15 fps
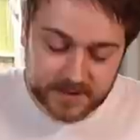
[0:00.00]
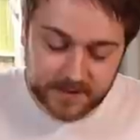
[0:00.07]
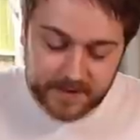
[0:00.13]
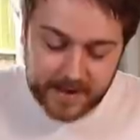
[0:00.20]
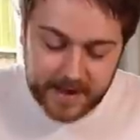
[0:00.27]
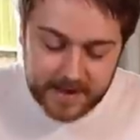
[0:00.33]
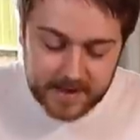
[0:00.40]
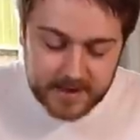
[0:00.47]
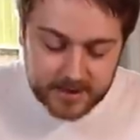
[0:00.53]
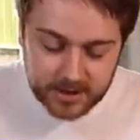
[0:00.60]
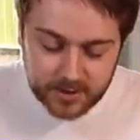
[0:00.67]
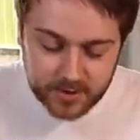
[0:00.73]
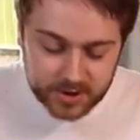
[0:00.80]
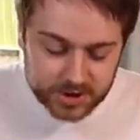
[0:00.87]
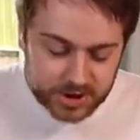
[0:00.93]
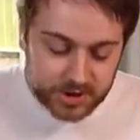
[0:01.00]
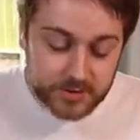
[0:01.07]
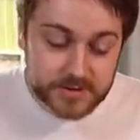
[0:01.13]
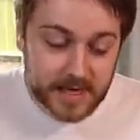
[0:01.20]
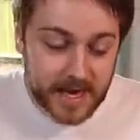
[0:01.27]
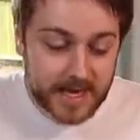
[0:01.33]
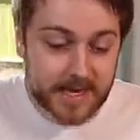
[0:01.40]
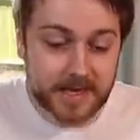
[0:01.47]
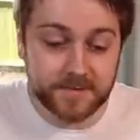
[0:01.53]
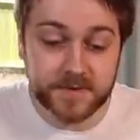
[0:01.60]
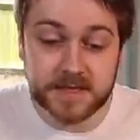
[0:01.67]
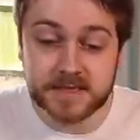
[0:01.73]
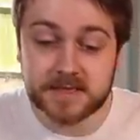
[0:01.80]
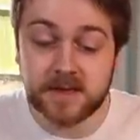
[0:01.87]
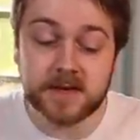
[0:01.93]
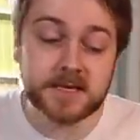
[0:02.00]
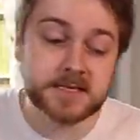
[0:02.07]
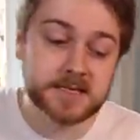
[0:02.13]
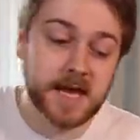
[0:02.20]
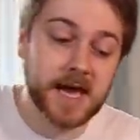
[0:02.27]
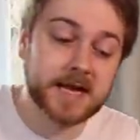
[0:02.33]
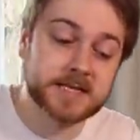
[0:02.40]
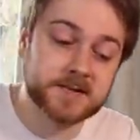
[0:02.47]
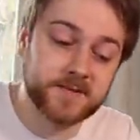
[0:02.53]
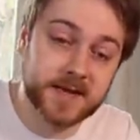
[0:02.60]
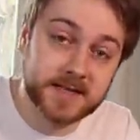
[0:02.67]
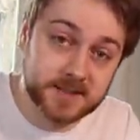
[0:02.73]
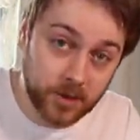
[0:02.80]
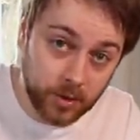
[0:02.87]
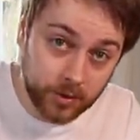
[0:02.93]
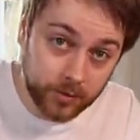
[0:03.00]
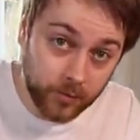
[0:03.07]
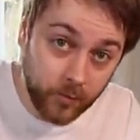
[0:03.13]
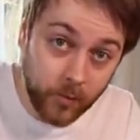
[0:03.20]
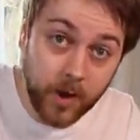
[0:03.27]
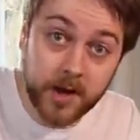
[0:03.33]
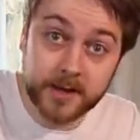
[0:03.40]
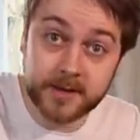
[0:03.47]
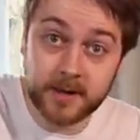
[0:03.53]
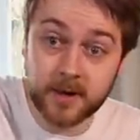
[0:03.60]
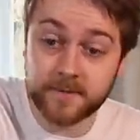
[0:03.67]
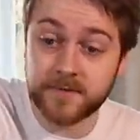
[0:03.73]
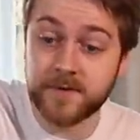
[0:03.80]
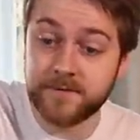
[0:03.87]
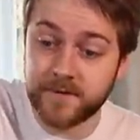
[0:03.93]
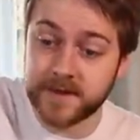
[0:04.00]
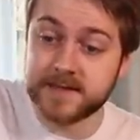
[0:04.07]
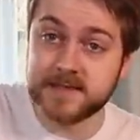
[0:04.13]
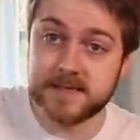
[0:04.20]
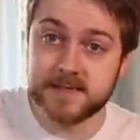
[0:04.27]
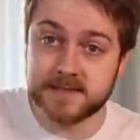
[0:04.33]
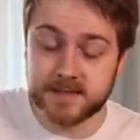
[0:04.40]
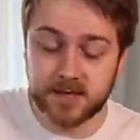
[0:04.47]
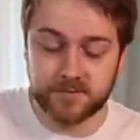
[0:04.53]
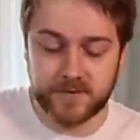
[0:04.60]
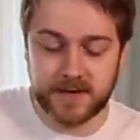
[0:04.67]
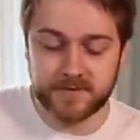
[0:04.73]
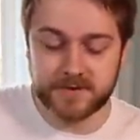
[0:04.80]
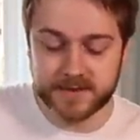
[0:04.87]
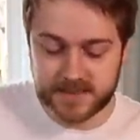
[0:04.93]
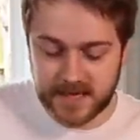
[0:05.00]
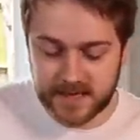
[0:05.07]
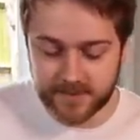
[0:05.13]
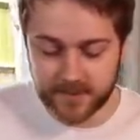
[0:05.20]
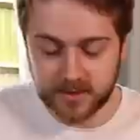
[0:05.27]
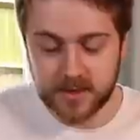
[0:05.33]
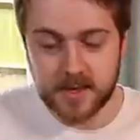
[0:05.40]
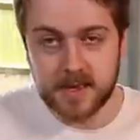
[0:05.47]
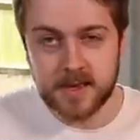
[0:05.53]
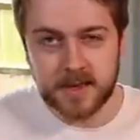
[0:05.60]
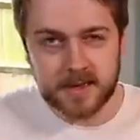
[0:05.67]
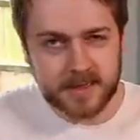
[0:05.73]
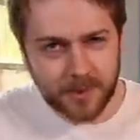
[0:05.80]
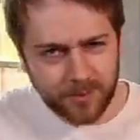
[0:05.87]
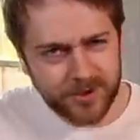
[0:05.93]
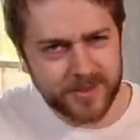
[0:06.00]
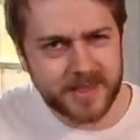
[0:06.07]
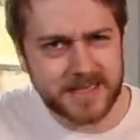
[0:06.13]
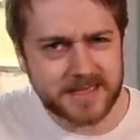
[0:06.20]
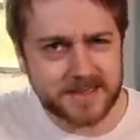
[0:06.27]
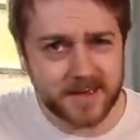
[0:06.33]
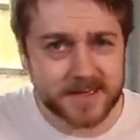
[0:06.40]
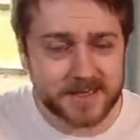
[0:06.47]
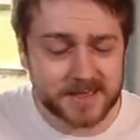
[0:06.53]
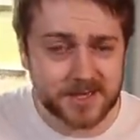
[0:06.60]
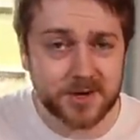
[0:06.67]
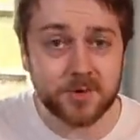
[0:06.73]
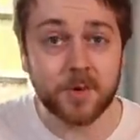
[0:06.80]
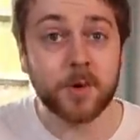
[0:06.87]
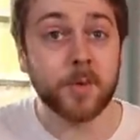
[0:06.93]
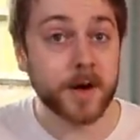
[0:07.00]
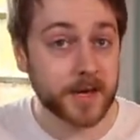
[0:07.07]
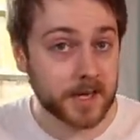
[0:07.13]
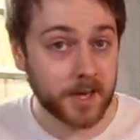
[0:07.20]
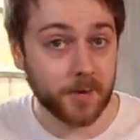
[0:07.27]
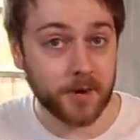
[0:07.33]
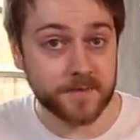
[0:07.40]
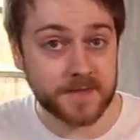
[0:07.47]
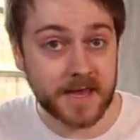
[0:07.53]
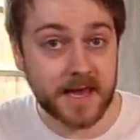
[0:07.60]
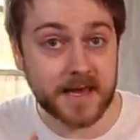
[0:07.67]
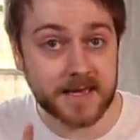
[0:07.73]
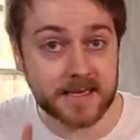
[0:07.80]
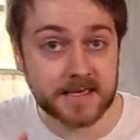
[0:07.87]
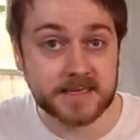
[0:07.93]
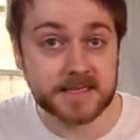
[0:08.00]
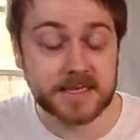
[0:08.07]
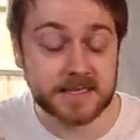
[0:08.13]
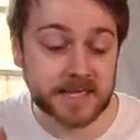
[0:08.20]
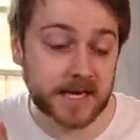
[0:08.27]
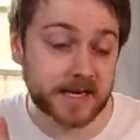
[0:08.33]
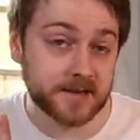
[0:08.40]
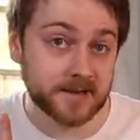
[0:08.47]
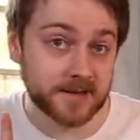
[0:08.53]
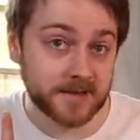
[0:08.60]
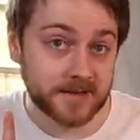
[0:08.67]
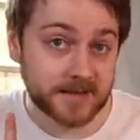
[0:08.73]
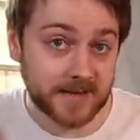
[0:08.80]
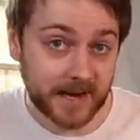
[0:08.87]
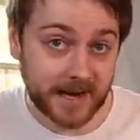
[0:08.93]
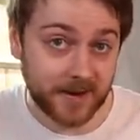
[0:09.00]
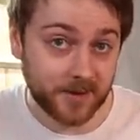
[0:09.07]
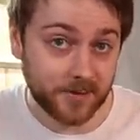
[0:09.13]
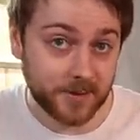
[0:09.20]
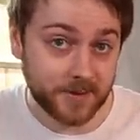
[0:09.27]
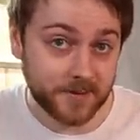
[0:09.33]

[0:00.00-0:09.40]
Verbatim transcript: done that, you can choose any of these dice to activate on one of the fighters fighters around the table. Now what do these dice do? We're going to go over that in detail now.